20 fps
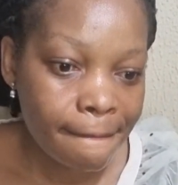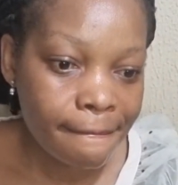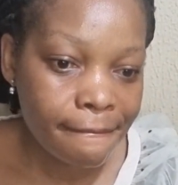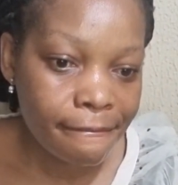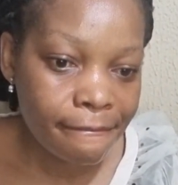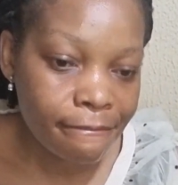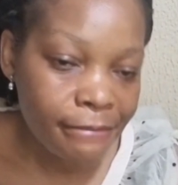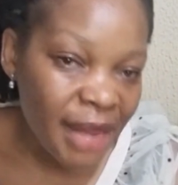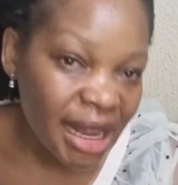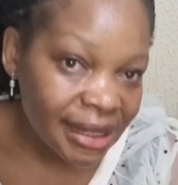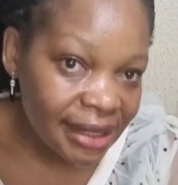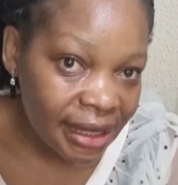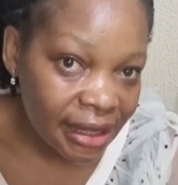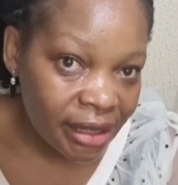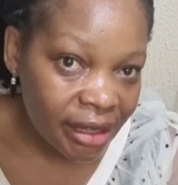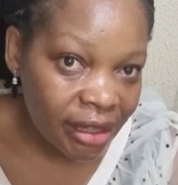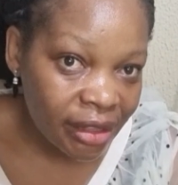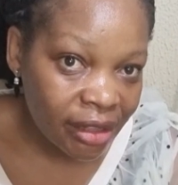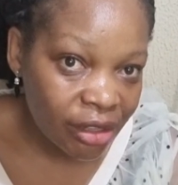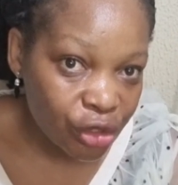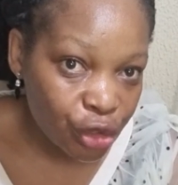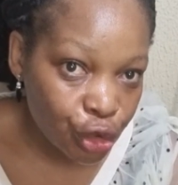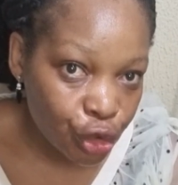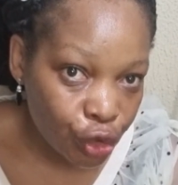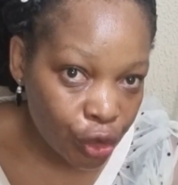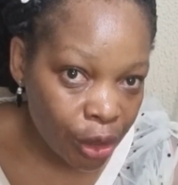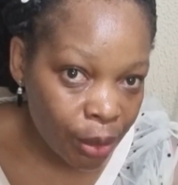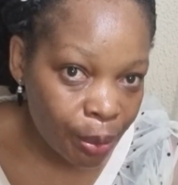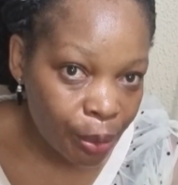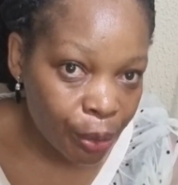mating in the
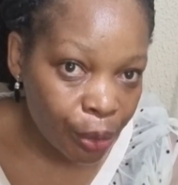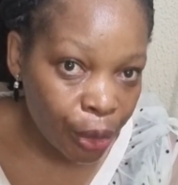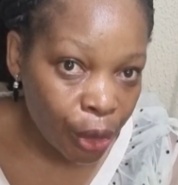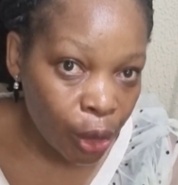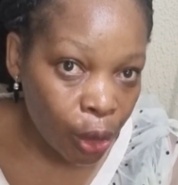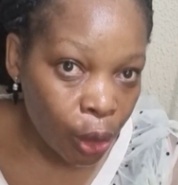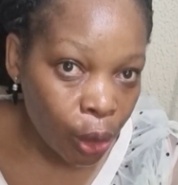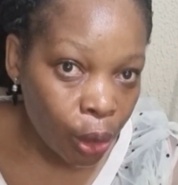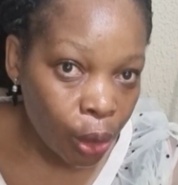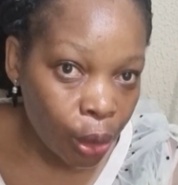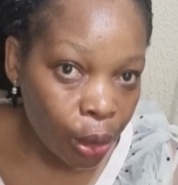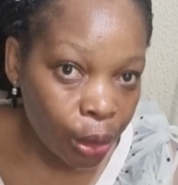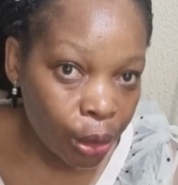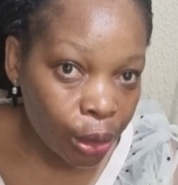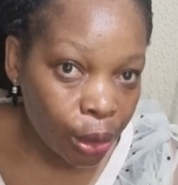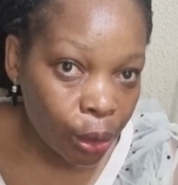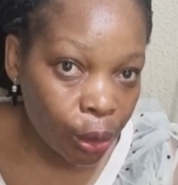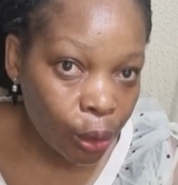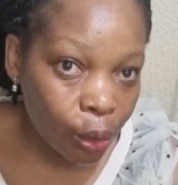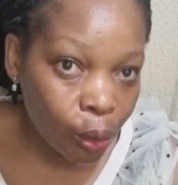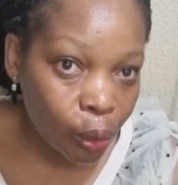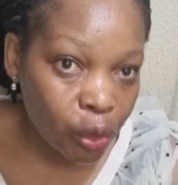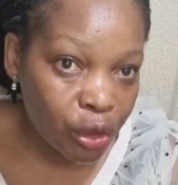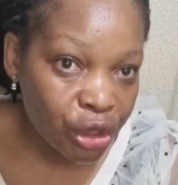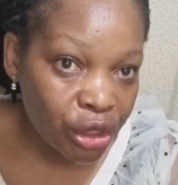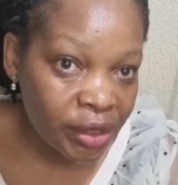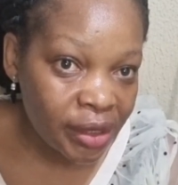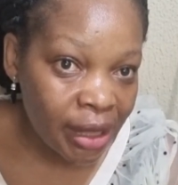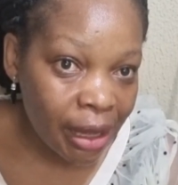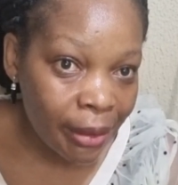dream,
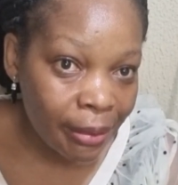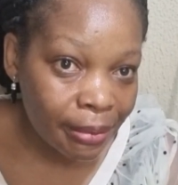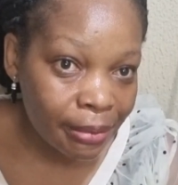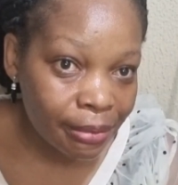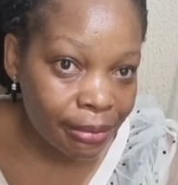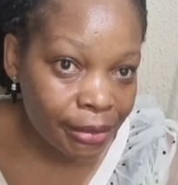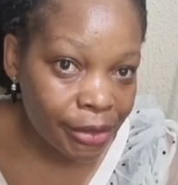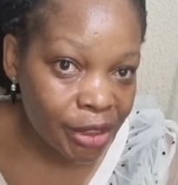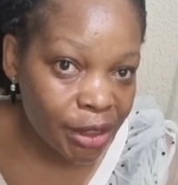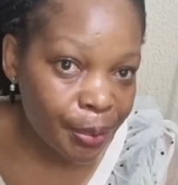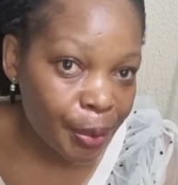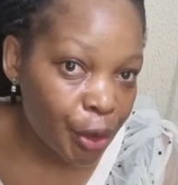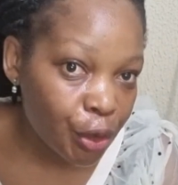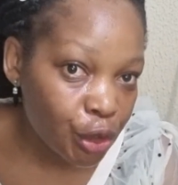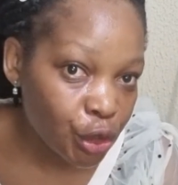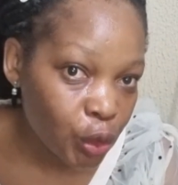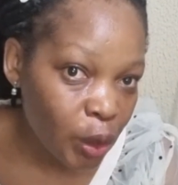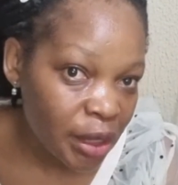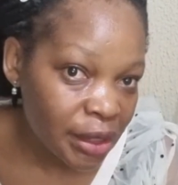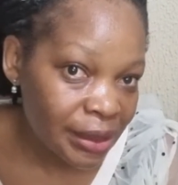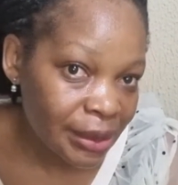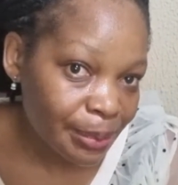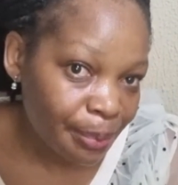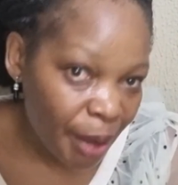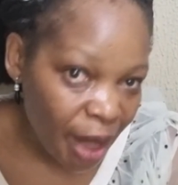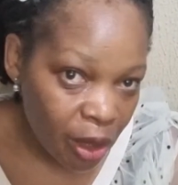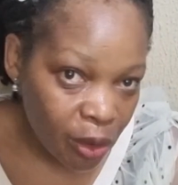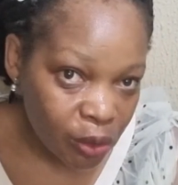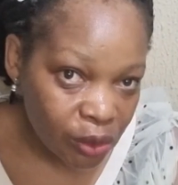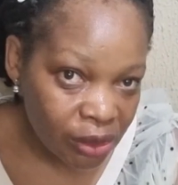which is spiritual
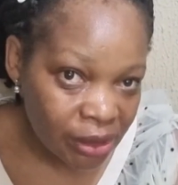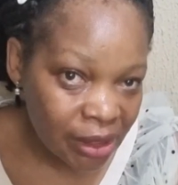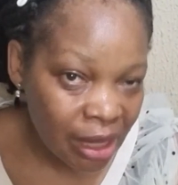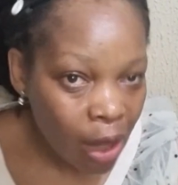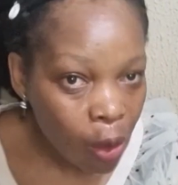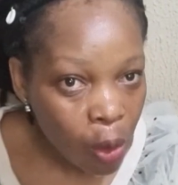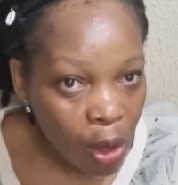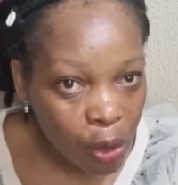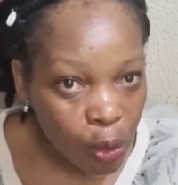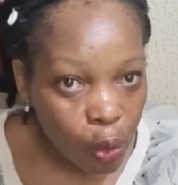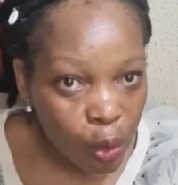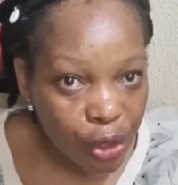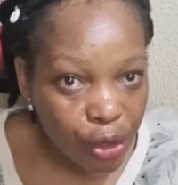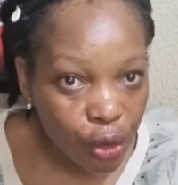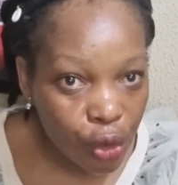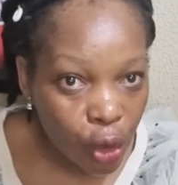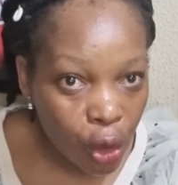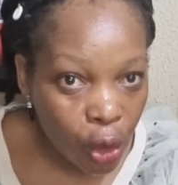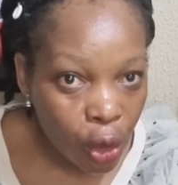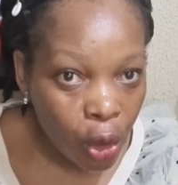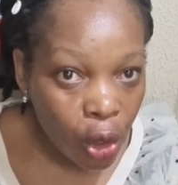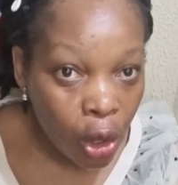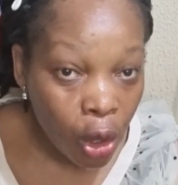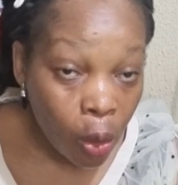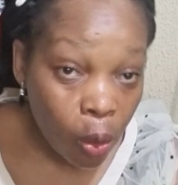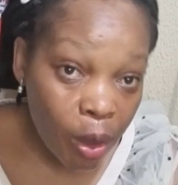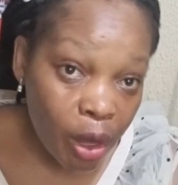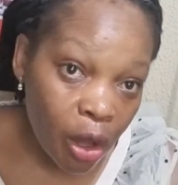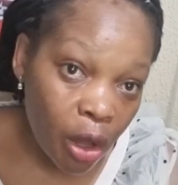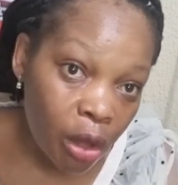spouse, that one
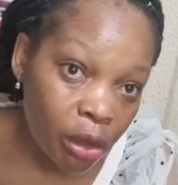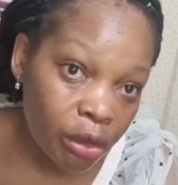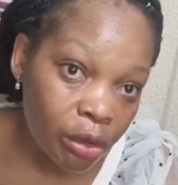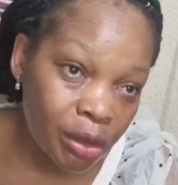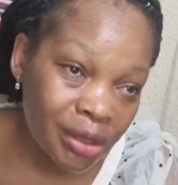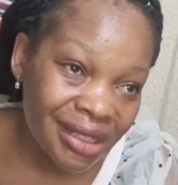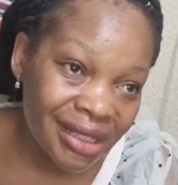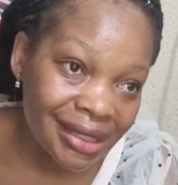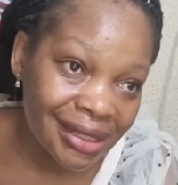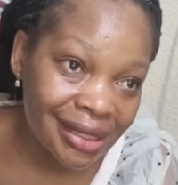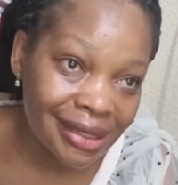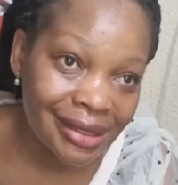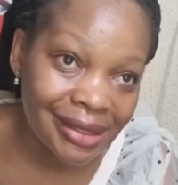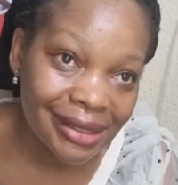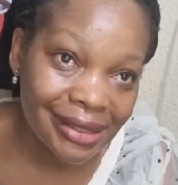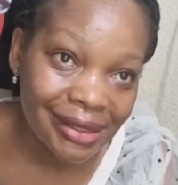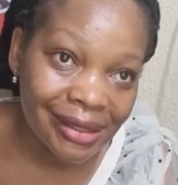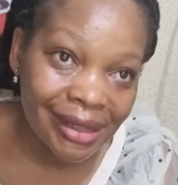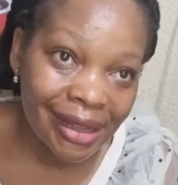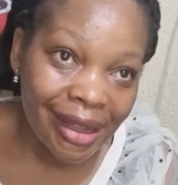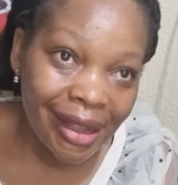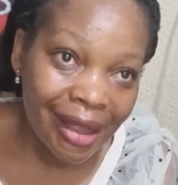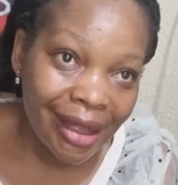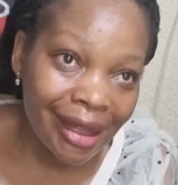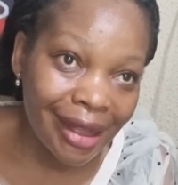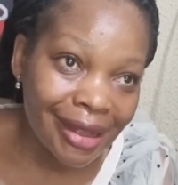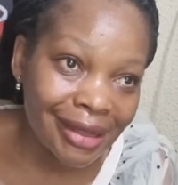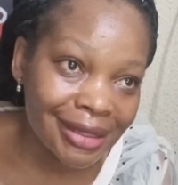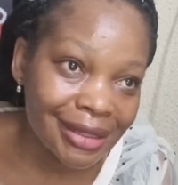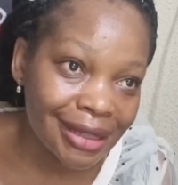we all know this is
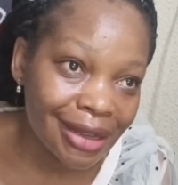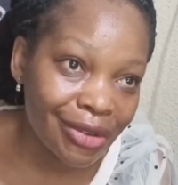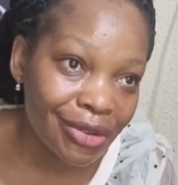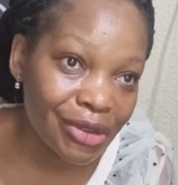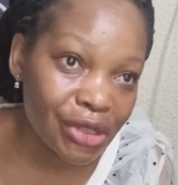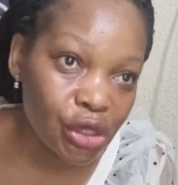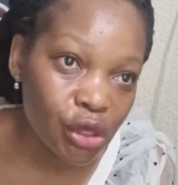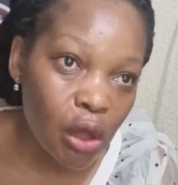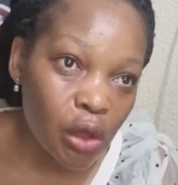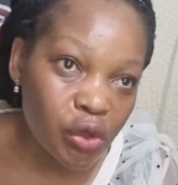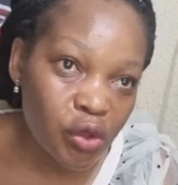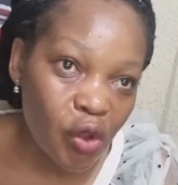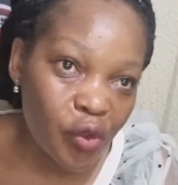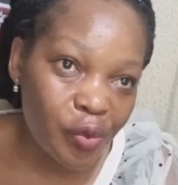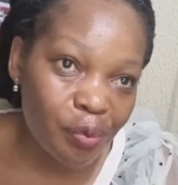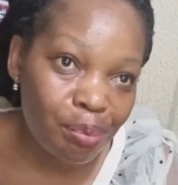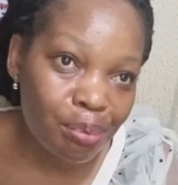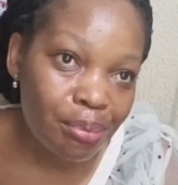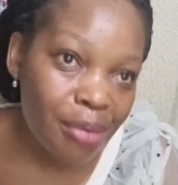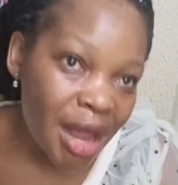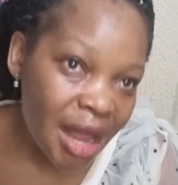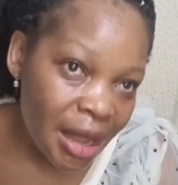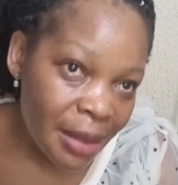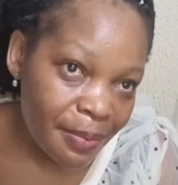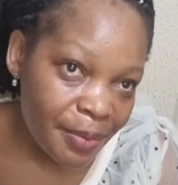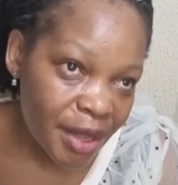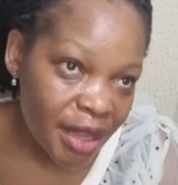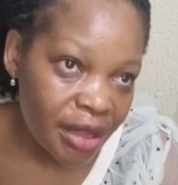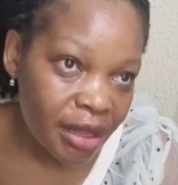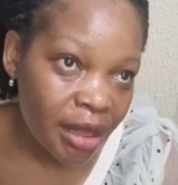as a result of
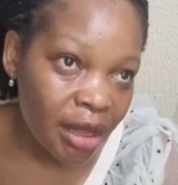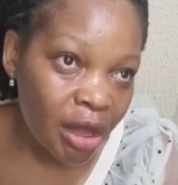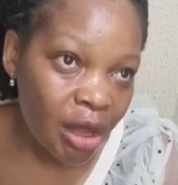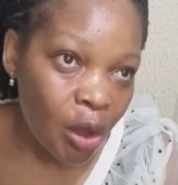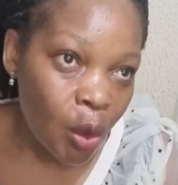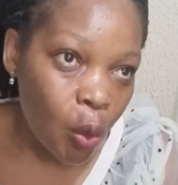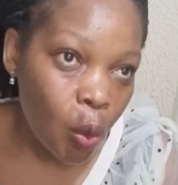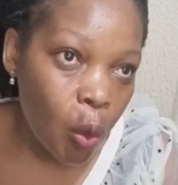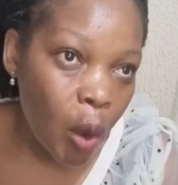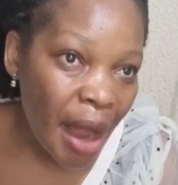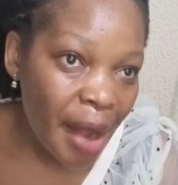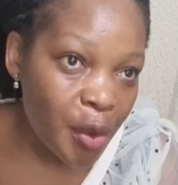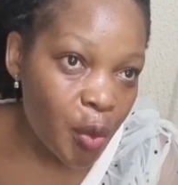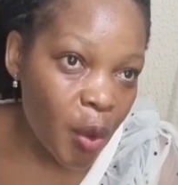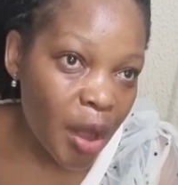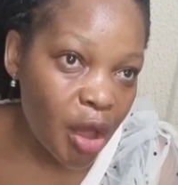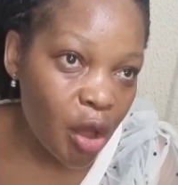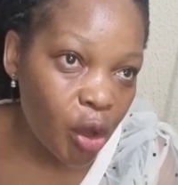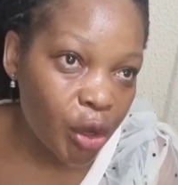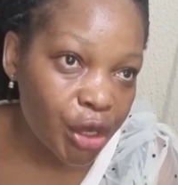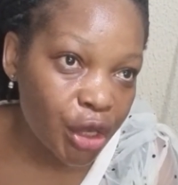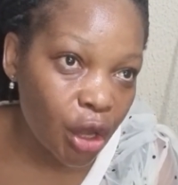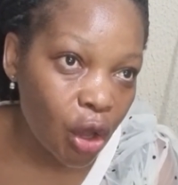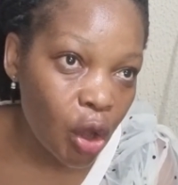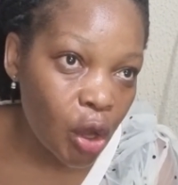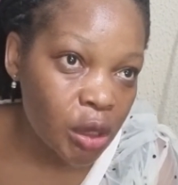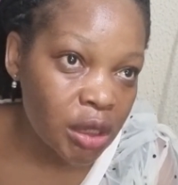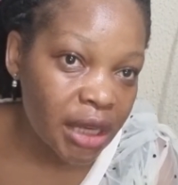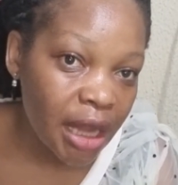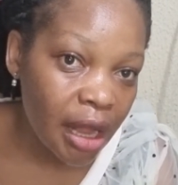maybe one way or the
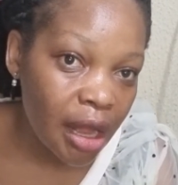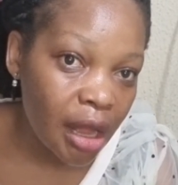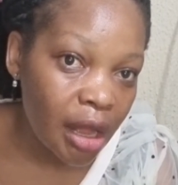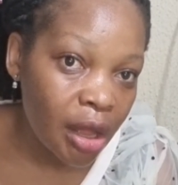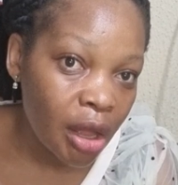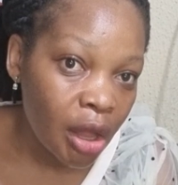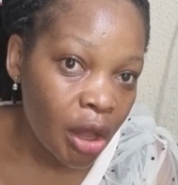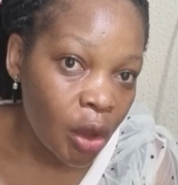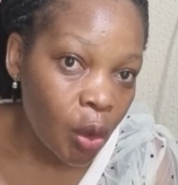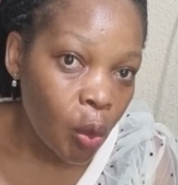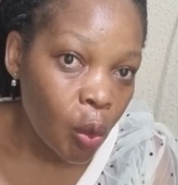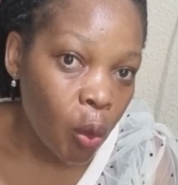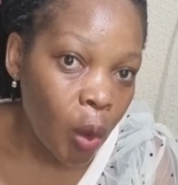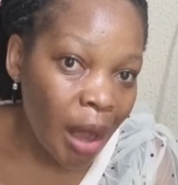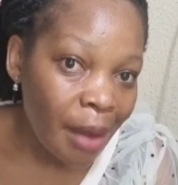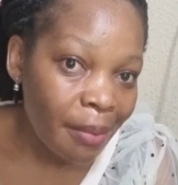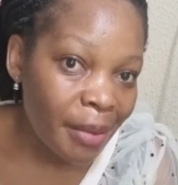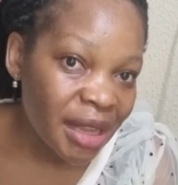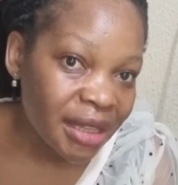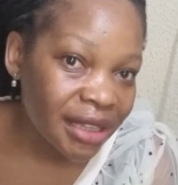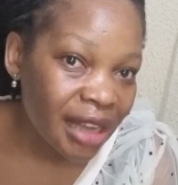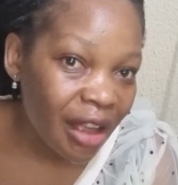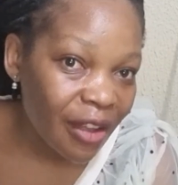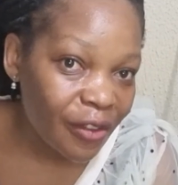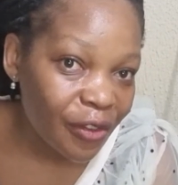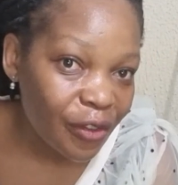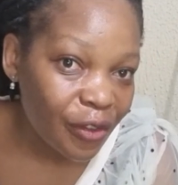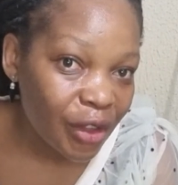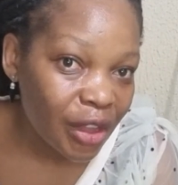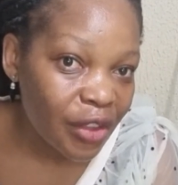other one might
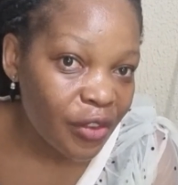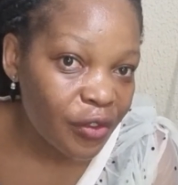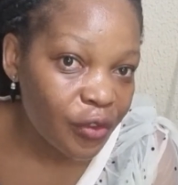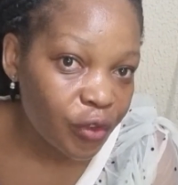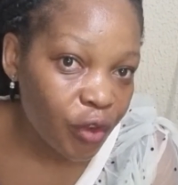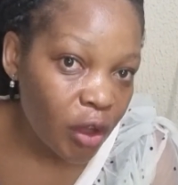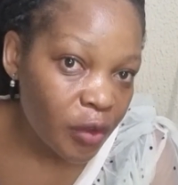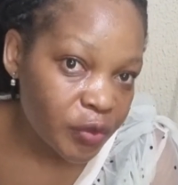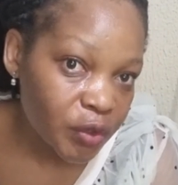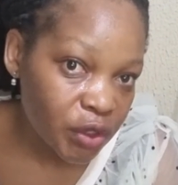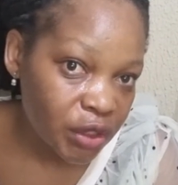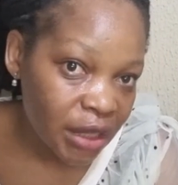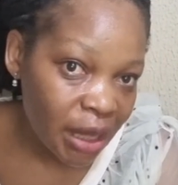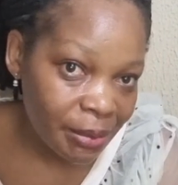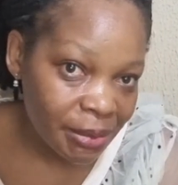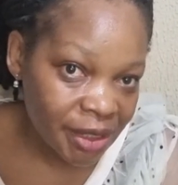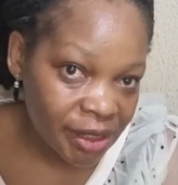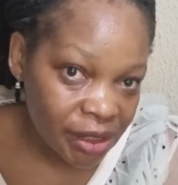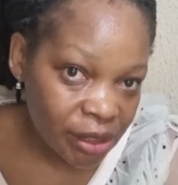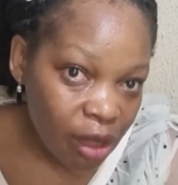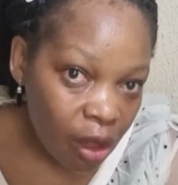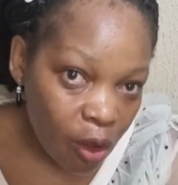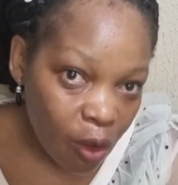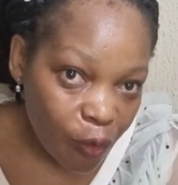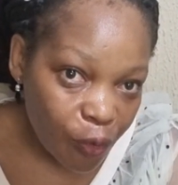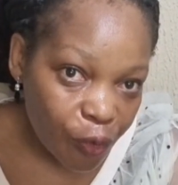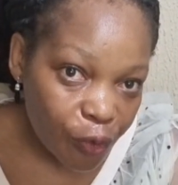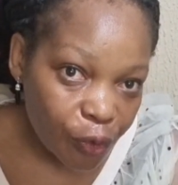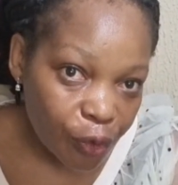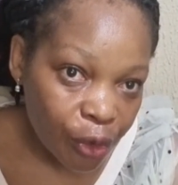have involved themselves.